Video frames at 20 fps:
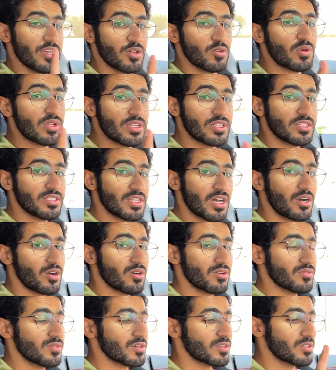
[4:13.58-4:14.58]
They will need,
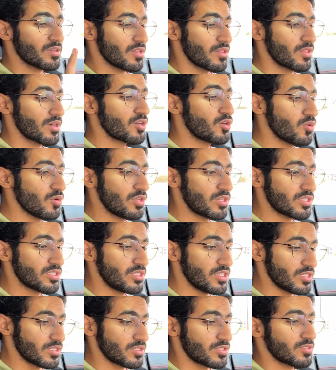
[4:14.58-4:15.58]
however, the cooling
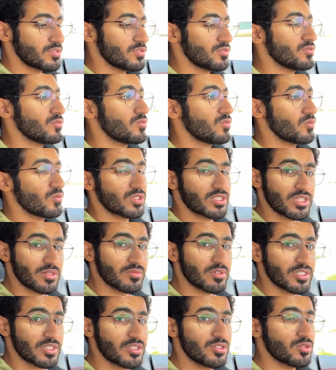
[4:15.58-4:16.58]
seats, which
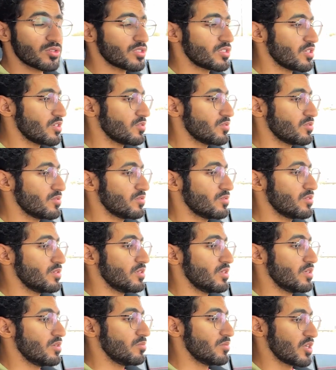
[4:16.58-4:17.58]
I'm gonna use now
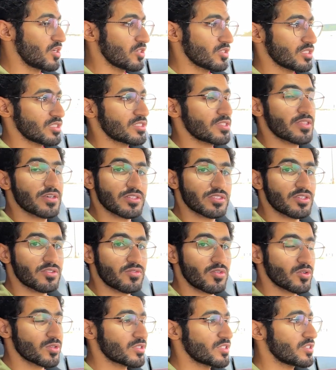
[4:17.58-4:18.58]
because it's
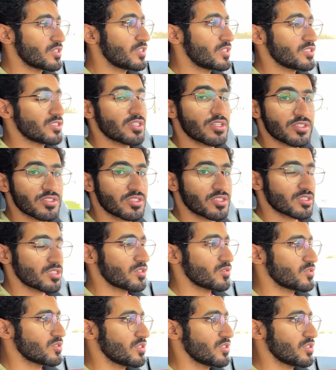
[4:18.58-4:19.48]
34 degrees Celsius